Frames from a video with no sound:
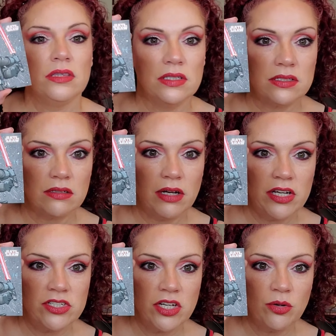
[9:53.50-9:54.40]
This little
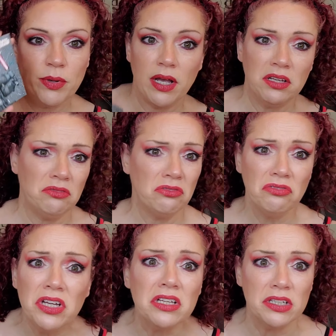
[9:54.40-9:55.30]
eyeshadow palette,
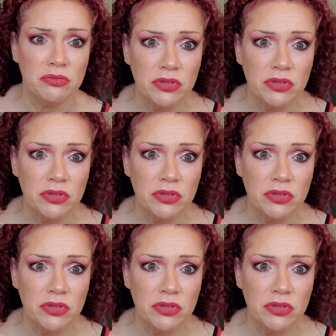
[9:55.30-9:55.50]
really,